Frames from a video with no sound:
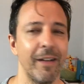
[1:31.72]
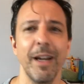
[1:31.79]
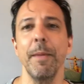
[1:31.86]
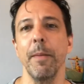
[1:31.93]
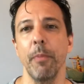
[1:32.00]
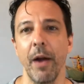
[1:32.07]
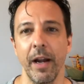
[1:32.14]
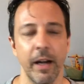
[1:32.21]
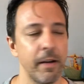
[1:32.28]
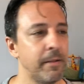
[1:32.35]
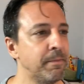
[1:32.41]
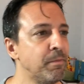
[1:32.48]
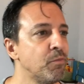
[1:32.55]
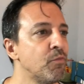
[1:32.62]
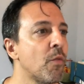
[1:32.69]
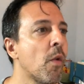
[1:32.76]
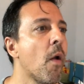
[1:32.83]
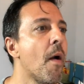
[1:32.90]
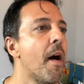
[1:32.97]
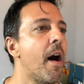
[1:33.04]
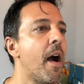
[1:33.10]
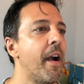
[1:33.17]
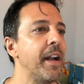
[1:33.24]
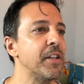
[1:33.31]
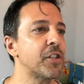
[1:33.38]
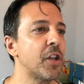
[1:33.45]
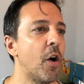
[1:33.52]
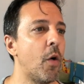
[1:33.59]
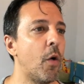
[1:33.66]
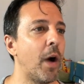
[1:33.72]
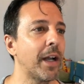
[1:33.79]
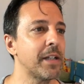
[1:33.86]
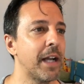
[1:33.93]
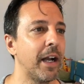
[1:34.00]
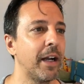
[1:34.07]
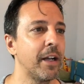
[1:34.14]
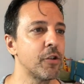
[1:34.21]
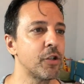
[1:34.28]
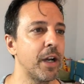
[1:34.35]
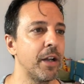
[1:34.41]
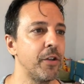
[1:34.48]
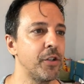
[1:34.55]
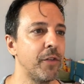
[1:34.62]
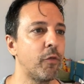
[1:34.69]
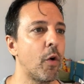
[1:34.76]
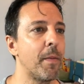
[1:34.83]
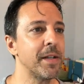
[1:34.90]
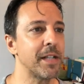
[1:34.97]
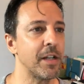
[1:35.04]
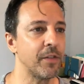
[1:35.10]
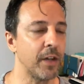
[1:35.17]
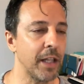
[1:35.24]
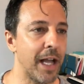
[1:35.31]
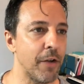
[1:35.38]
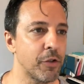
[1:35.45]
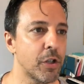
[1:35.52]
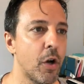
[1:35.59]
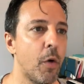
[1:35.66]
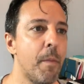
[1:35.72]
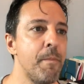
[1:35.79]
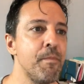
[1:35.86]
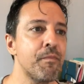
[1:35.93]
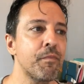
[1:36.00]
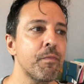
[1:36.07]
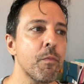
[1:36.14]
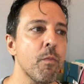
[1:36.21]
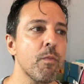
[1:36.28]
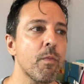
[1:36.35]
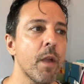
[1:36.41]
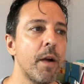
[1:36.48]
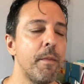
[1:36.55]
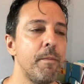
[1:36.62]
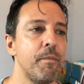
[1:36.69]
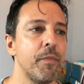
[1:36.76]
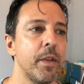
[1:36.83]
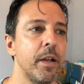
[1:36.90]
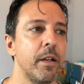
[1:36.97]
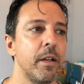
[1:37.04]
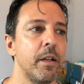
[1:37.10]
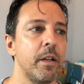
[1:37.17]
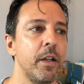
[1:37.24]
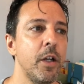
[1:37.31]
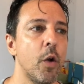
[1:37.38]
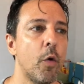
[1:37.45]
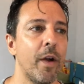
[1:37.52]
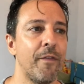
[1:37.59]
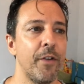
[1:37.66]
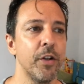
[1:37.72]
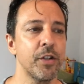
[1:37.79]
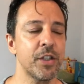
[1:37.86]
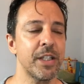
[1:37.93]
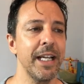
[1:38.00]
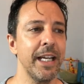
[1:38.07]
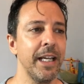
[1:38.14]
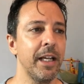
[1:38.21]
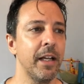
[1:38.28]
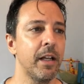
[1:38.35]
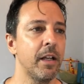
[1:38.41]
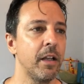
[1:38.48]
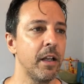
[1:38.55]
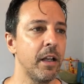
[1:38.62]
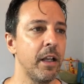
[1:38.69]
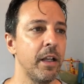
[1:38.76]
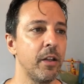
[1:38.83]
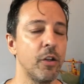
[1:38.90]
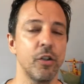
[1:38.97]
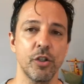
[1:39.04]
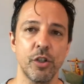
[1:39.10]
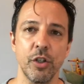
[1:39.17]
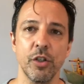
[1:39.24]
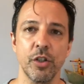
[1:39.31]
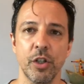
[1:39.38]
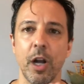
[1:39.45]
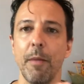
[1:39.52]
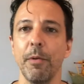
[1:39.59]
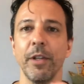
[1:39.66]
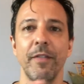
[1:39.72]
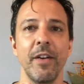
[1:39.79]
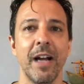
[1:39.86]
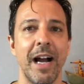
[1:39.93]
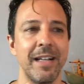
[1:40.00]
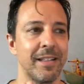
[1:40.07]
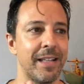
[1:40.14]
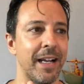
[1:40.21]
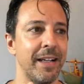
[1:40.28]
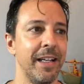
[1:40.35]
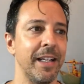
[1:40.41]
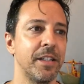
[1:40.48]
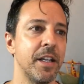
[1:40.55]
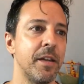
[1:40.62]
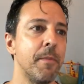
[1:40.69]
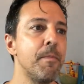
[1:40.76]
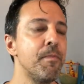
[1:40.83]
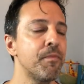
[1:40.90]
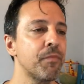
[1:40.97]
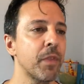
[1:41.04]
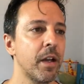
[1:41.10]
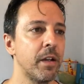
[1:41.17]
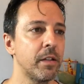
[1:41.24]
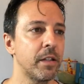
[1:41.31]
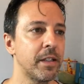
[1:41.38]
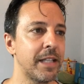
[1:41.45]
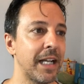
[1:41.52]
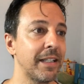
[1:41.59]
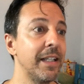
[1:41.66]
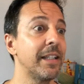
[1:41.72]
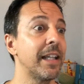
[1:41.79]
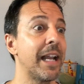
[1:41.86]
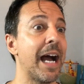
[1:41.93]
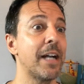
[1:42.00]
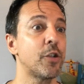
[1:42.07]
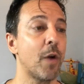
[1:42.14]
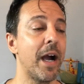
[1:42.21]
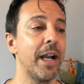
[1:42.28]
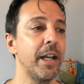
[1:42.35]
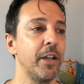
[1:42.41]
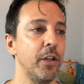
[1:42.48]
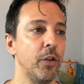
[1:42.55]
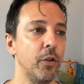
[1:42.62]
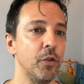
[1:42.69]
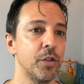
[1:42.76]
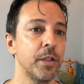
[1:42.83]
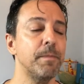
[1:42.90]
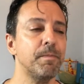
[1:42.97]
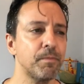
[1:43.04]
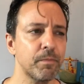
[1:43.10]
me a break. All right, so I can kind of try the G4, but that sounds very loud. So, if you're singing, there's a couple different kinds of techniques, and the technique that I try and use,